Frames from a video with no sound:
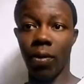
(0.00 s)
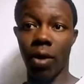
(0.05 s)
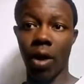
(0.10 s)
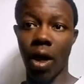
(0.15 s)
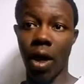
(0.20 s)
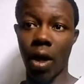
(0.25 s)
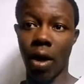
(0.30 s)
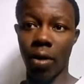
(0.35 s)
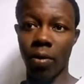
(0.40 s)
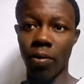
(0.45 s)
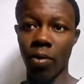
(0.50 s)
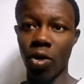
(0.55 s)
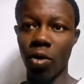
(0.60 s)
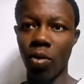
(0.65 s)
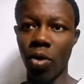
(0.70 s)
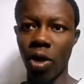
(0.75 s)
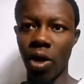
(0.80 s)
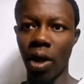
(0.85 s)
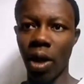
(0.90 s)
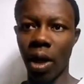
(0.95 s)
Yeah, good
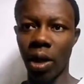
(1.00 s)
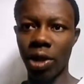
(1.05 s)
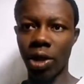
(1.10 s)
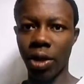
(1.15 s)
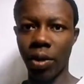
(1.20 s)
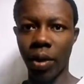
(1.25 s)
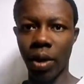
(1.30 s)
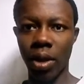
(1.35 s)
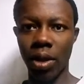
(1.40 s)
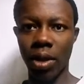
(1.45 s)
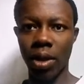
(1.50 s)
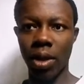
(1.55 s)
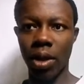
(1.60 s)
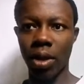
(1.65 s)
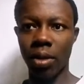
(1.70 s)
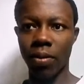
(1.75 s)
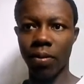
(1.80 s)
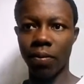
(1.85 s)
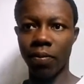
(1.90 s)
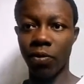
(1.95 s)
morning, Nigerians.
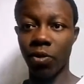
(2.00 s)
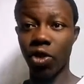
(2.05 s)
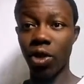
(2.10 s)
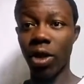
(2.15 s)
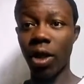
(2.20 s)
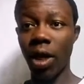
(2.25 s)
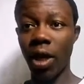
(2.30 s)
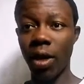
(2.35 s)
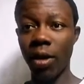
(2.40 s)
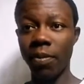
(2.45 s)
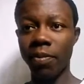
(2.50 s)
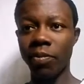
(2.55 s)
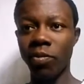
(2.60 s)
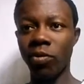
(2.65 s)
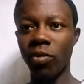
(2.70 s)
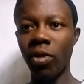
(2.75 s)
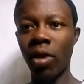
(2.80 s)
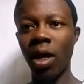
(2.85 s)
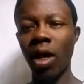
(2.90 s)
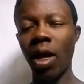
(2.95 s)
And today
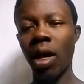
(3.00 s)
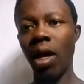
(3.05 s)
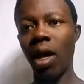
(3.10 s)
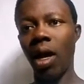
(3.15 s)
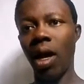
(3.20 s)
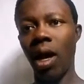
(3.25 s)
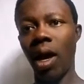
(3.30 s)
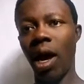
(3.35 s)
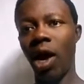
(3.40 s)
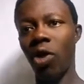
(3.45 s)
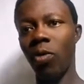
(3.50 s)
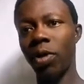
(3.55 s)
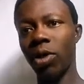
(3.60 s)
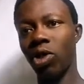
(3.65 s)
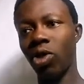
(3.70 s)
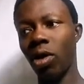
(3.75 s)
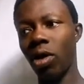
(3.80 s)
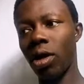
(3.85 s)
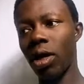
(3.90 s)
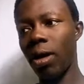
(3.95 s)
I will be
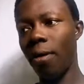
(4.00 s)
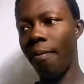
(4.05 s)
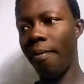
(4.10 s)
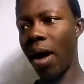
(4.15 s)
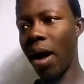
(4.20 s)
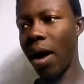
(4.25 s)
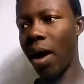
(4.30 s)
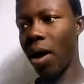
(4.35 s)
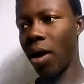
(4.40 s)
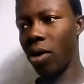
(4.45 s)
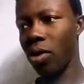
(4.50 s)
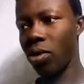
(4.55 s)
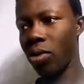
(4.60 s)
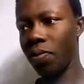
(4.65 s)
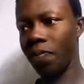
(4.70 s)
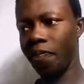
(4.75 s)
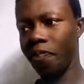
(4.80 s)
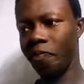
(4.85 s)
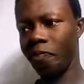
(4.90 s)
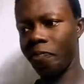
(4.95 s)
talking about